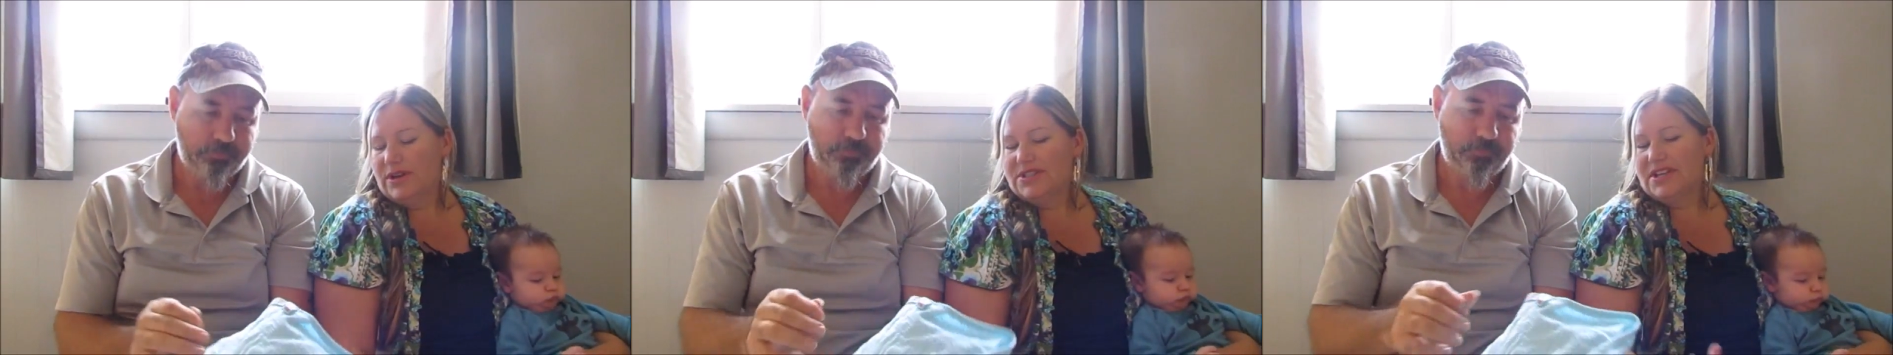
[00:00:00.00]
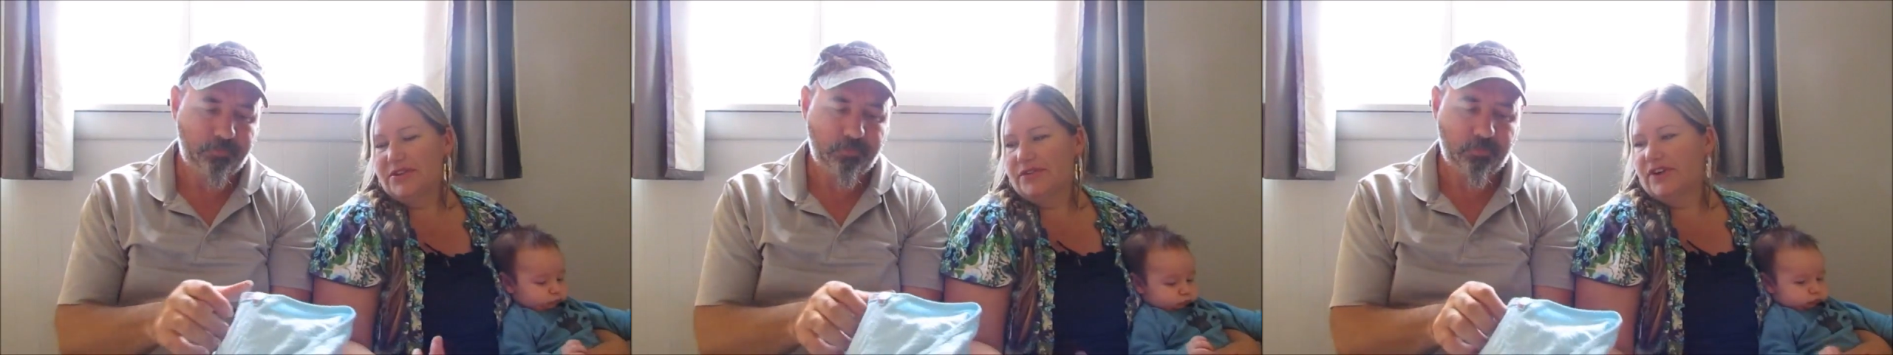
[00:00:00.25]
Speaker 1: here's
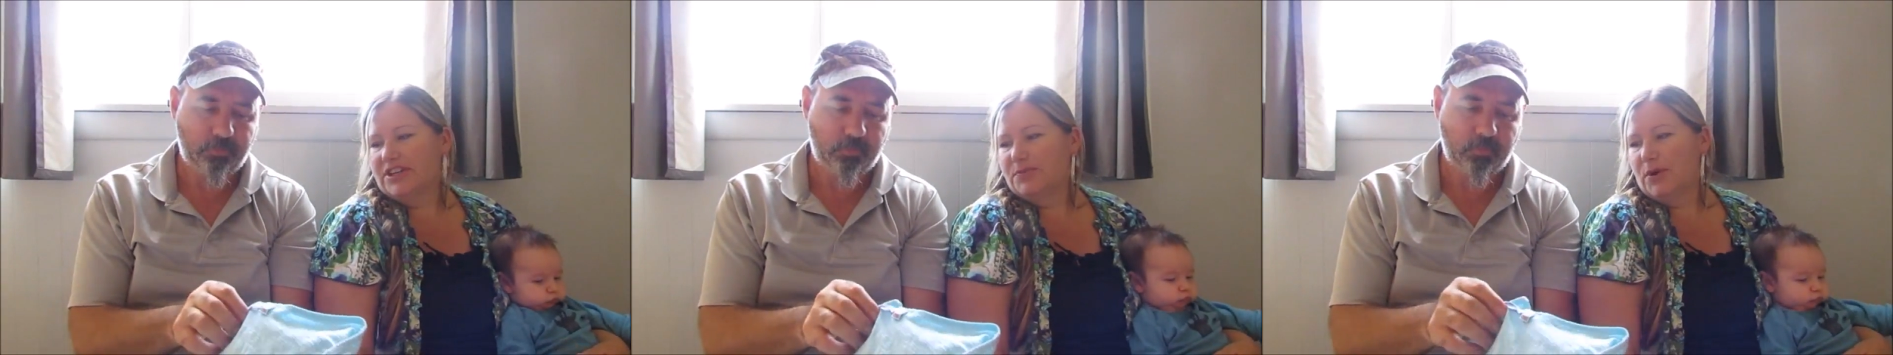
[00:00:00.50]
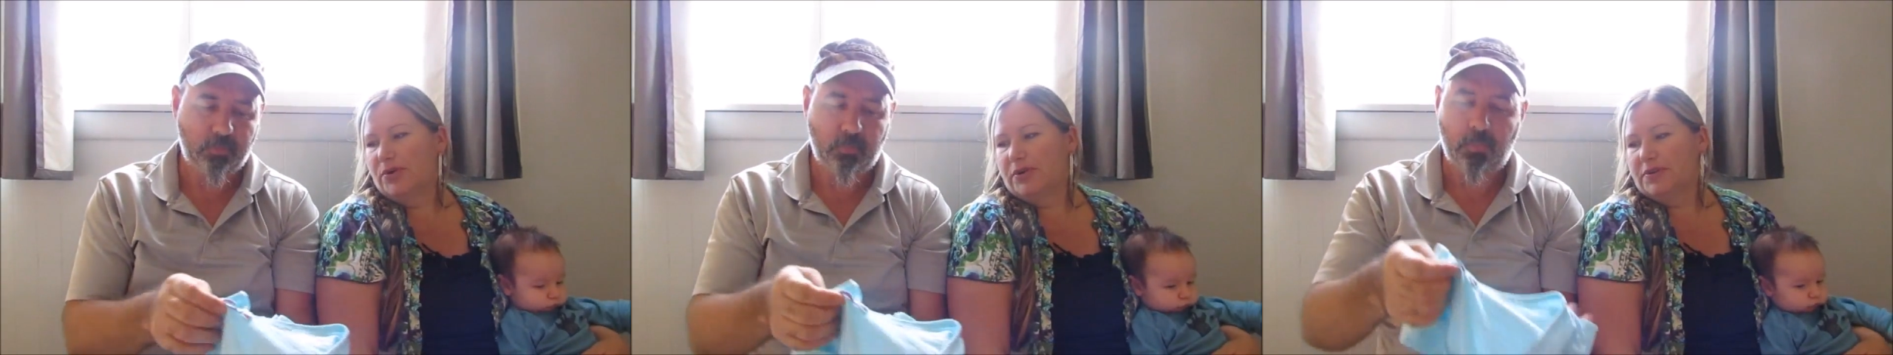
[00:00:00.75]
another fresh
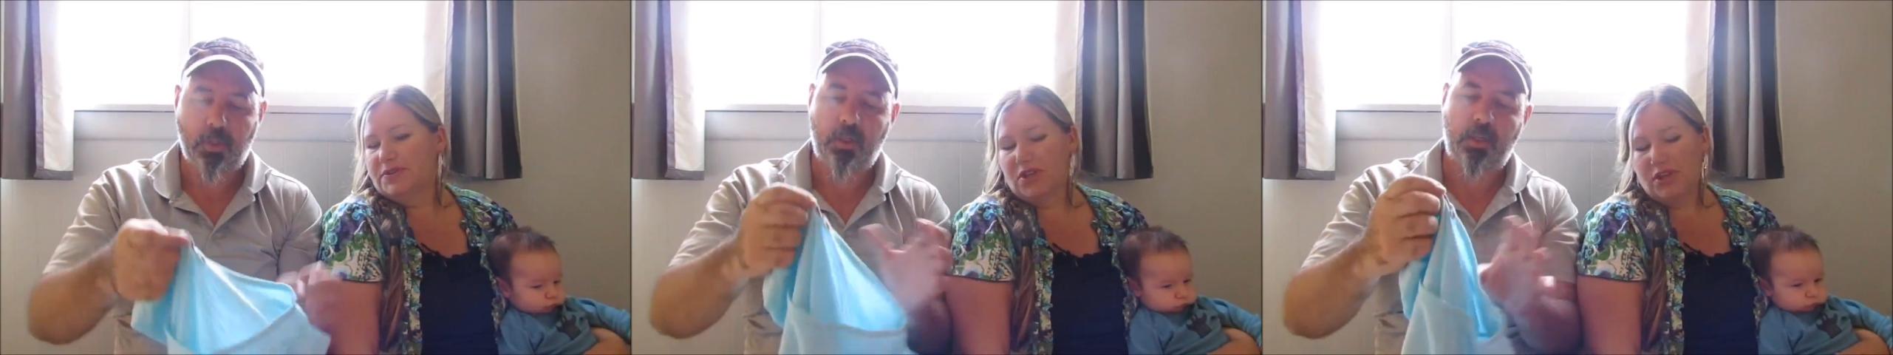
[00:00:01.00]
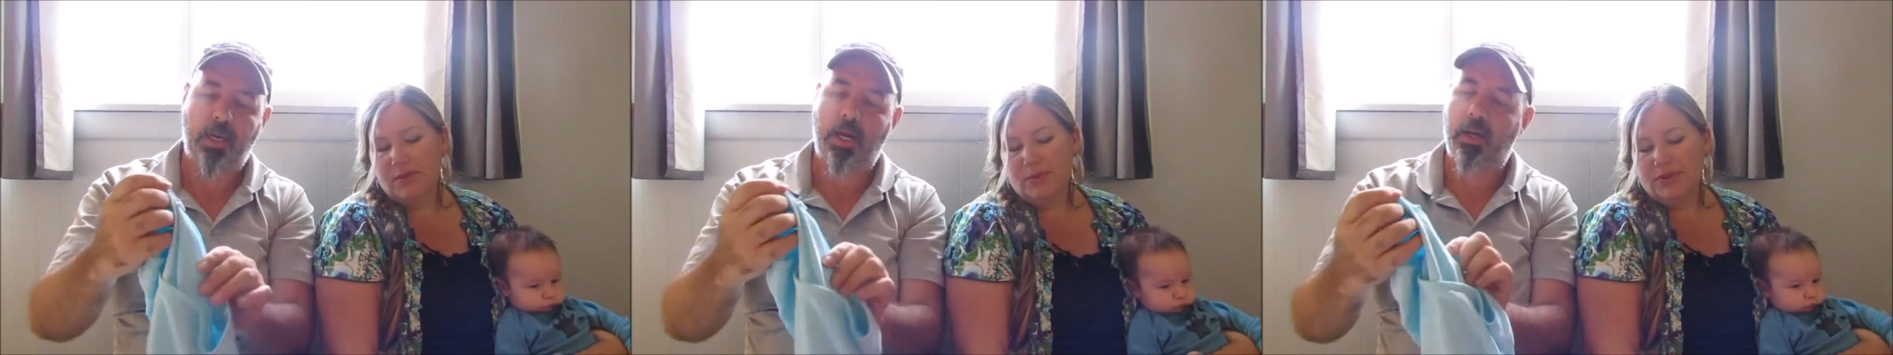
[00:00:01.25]
produce. So you can
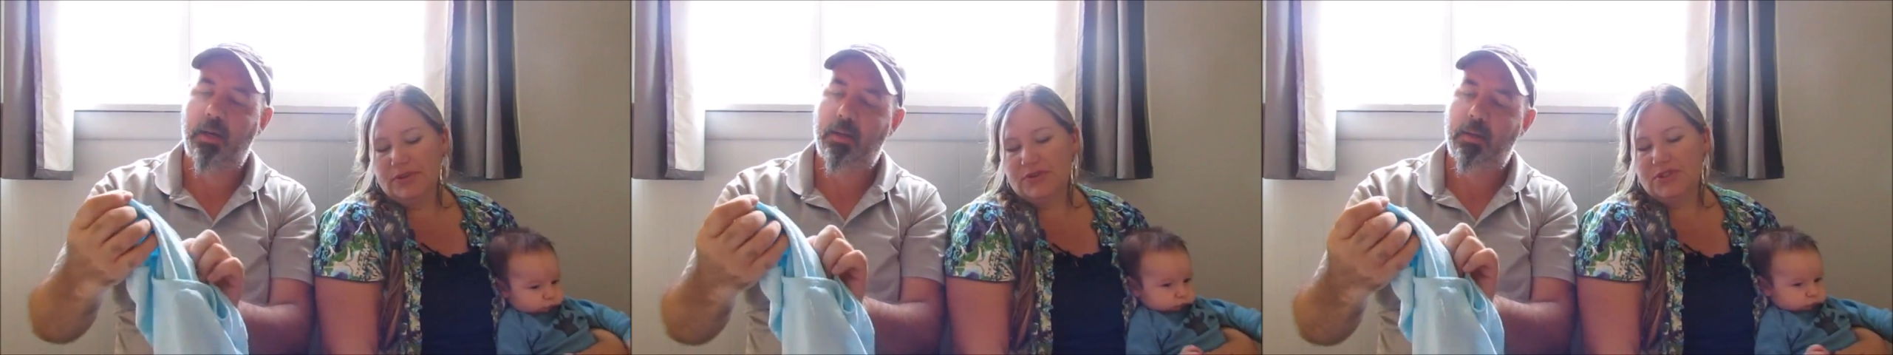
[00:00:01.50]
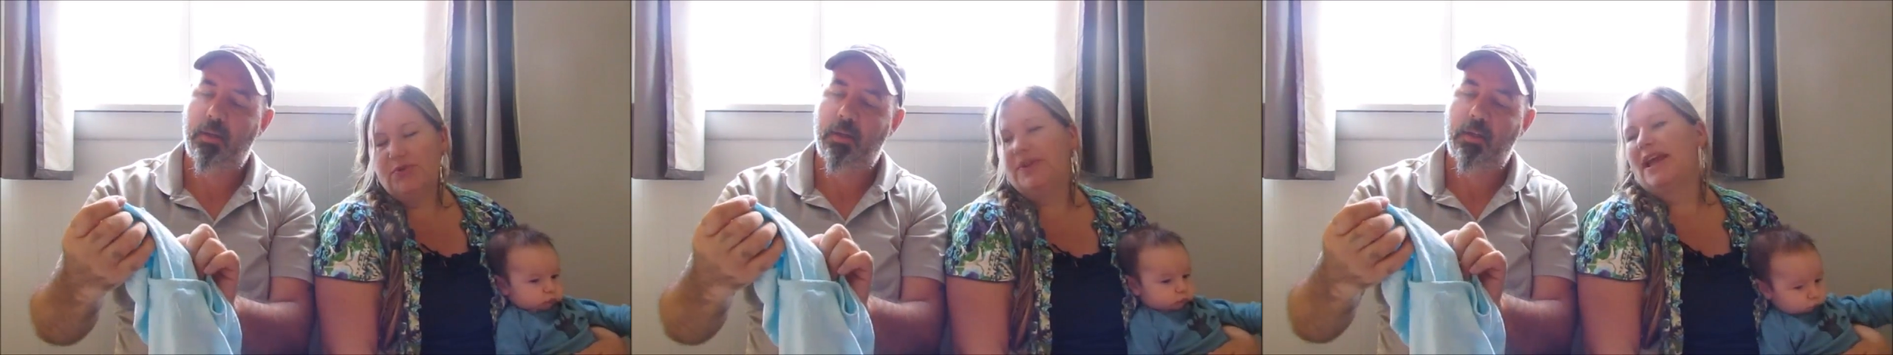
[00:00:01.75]
yeah. put those
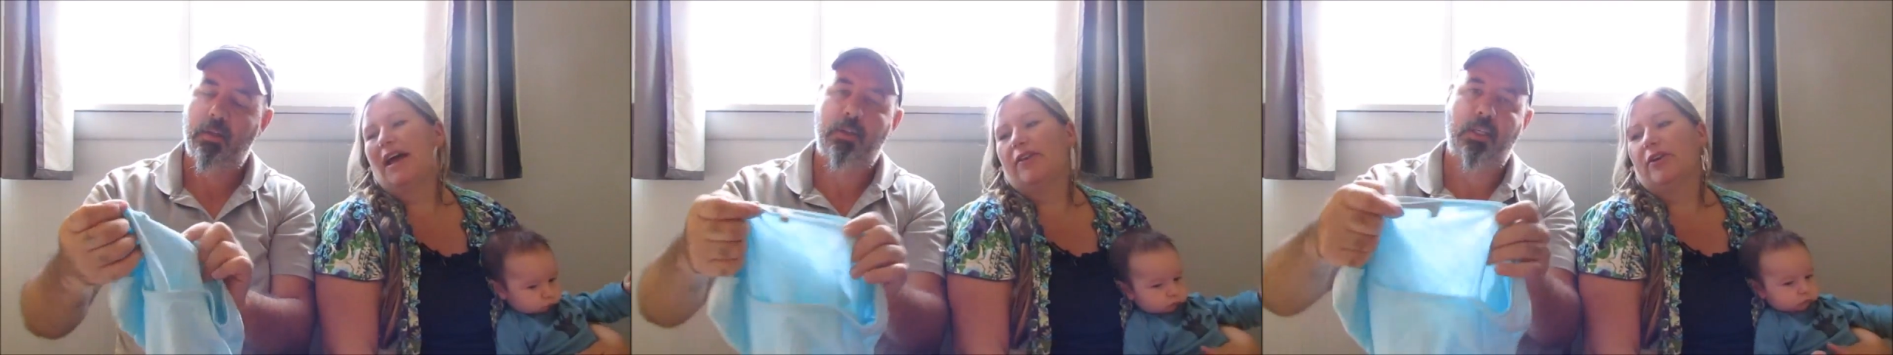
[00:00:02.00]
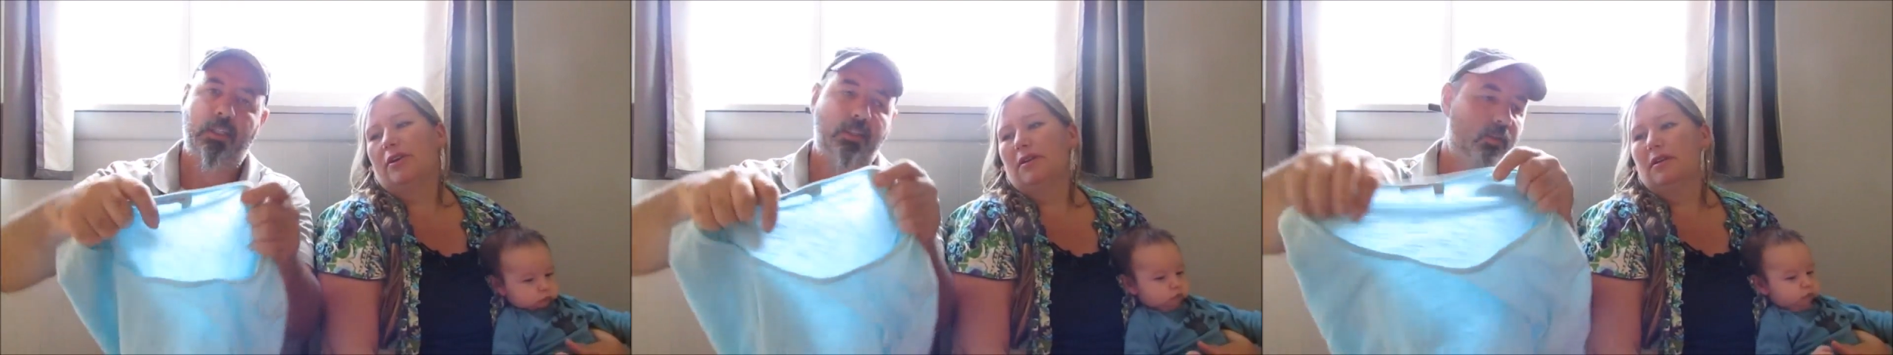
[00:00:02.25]
two together.
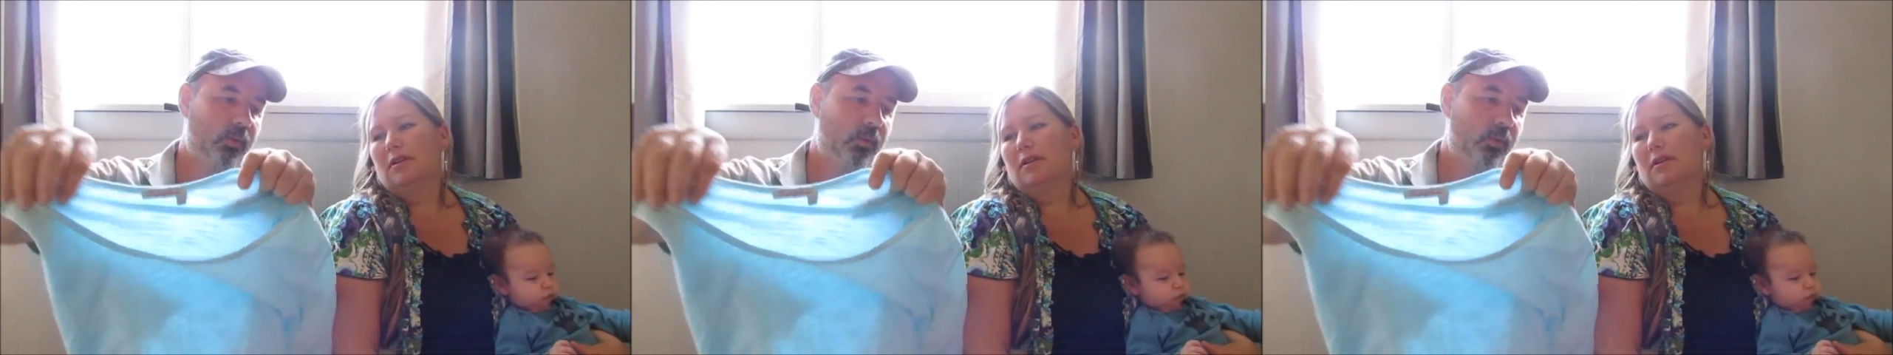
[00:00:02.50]
This is